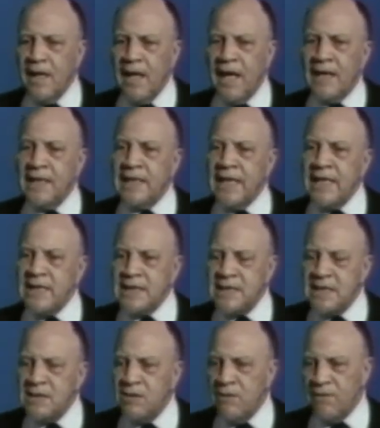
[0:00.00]
And in
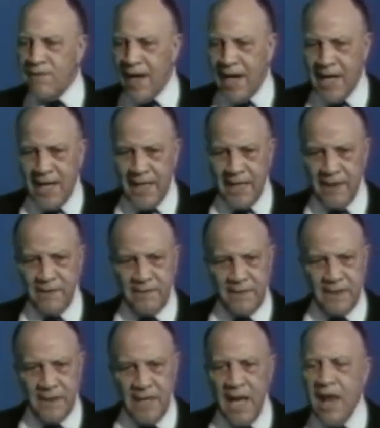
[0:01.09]
1805,
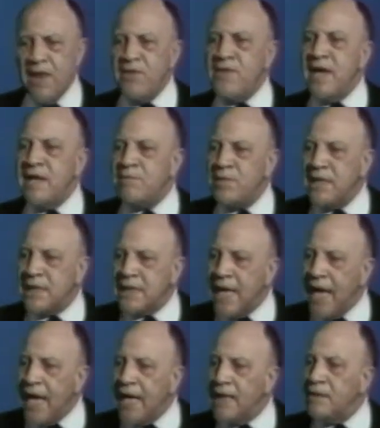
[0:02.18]
they
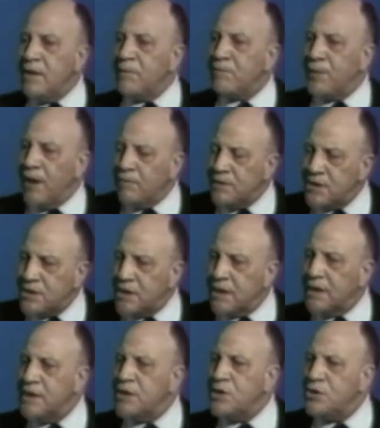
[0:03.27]
began publishing
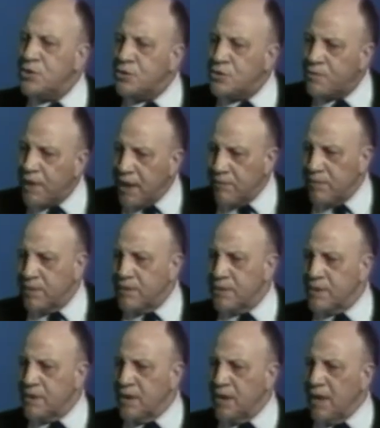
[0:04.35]
in the newspaper
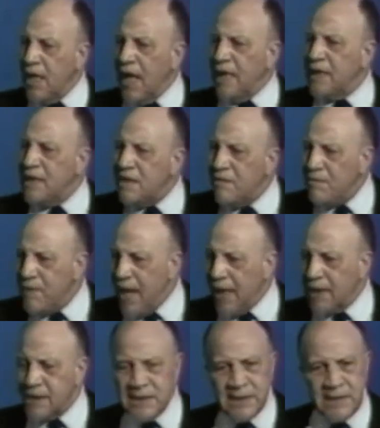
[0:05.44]
and in the
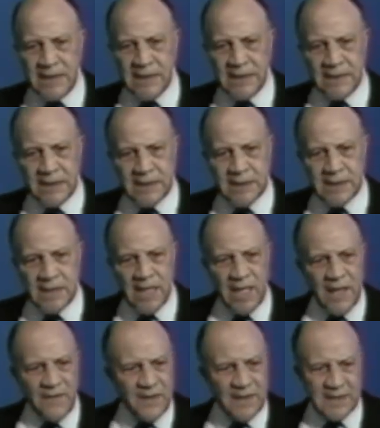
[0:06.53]
magazines,
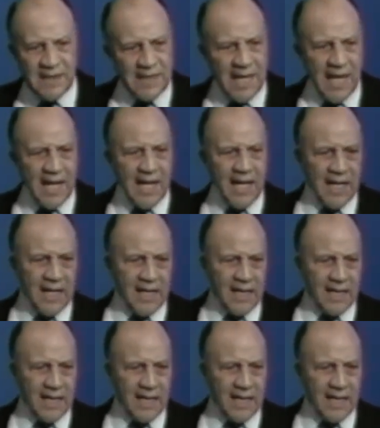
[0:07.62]
this lie